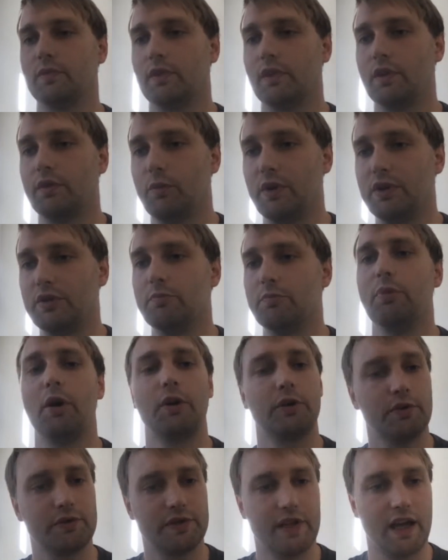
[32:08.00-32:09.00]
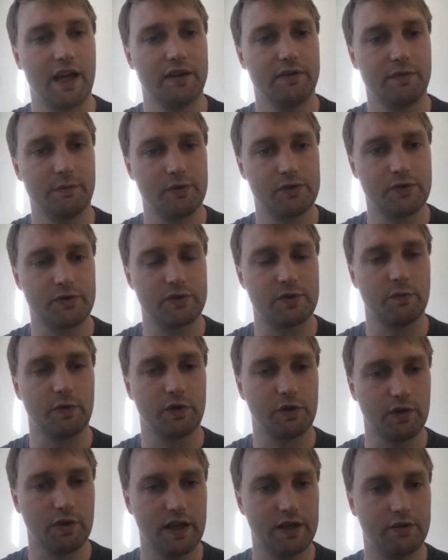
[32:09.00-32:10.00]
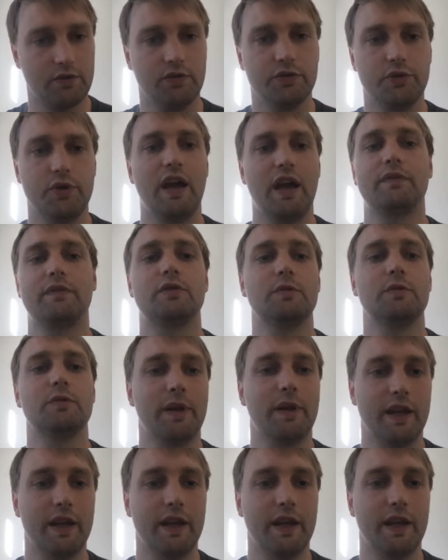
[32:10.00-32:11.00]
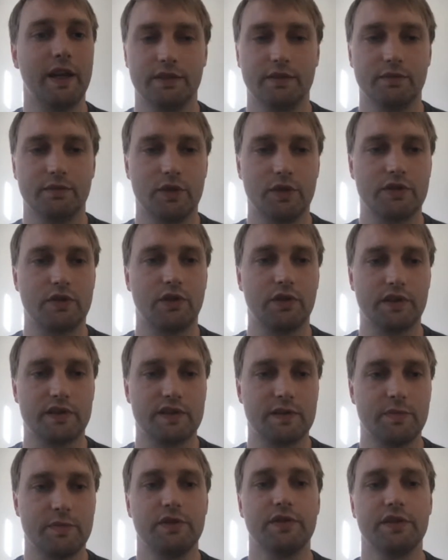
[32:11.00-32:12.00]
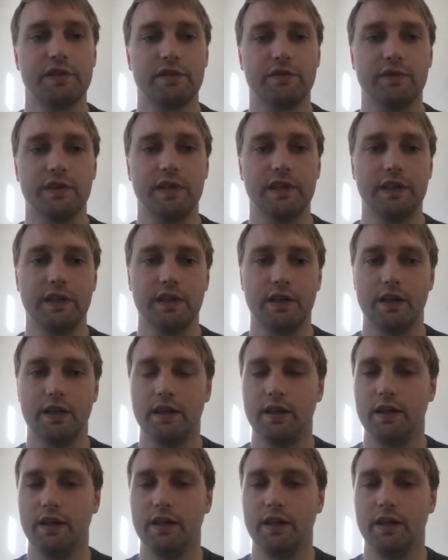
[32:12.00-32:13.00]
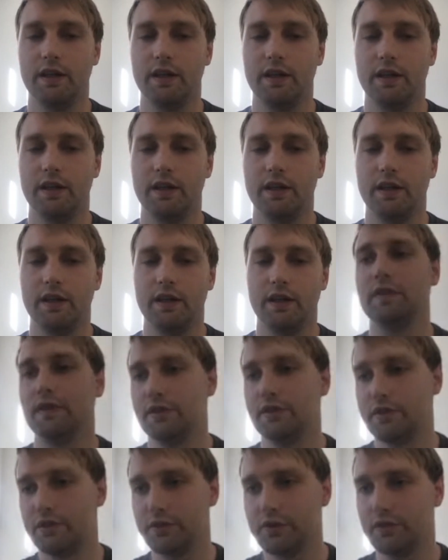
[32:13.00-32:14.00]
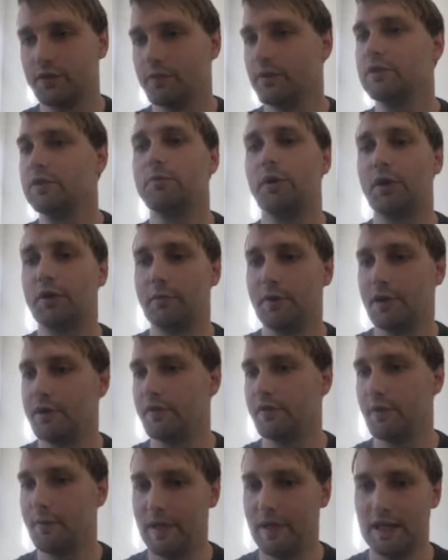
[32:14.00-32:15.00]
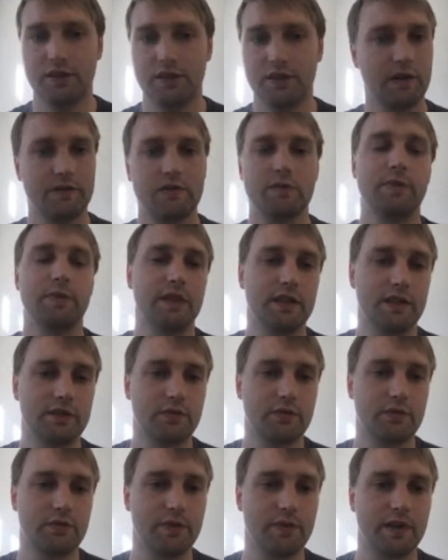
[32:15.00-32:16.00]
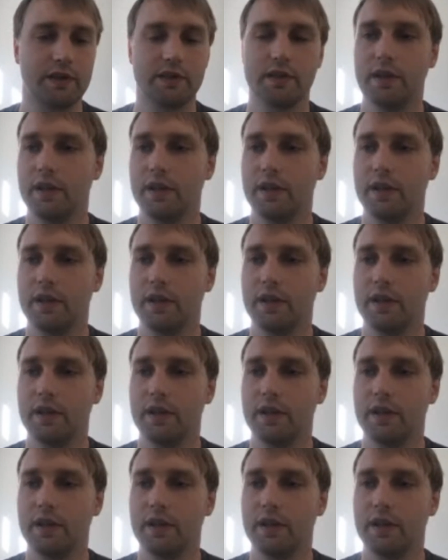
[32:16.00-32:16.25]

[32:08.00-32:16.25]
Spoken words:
when you borrow DAI from the system with collateral, you have to pay what's called a stability fee, which is equivalent to, when you borrow money from the bank, you have to pay an interest rate.